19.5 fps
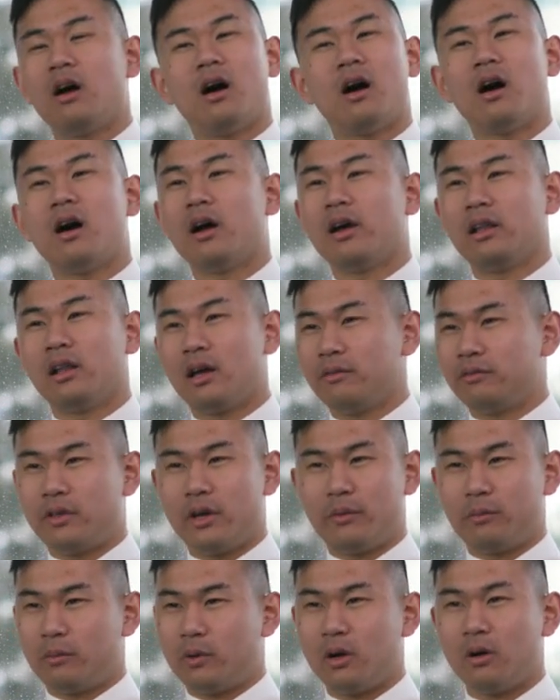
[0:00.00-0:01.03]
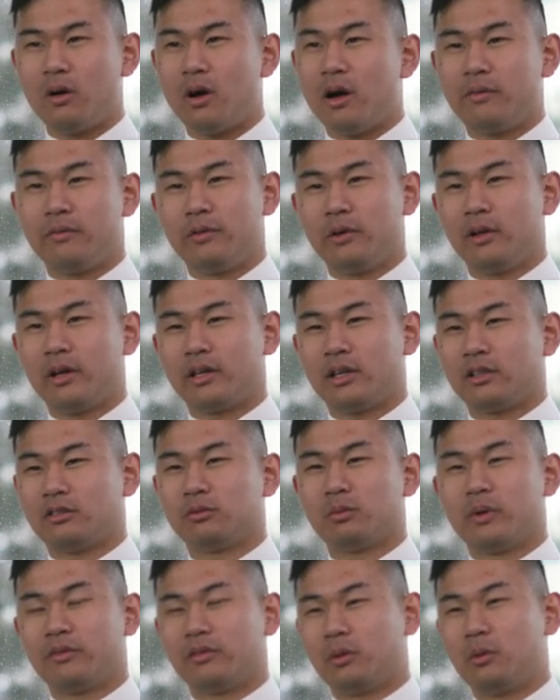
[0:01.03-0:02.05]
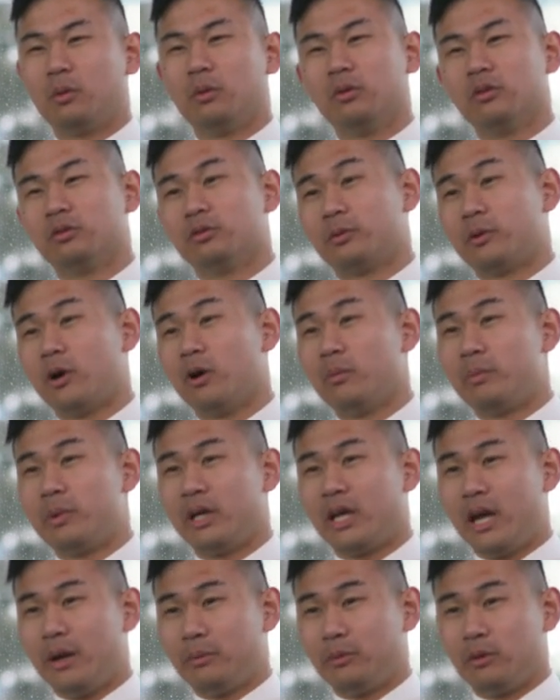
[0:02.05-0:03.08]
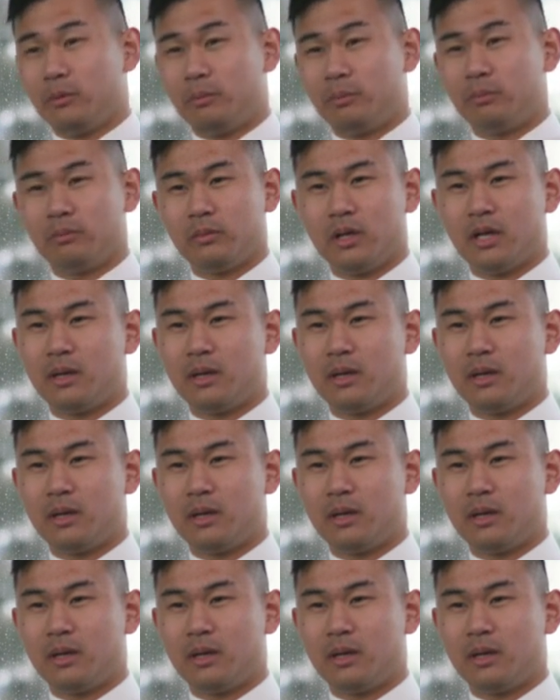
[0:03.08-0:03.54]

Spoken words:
I love that role. I feel like it's one of the coolest roles, being able to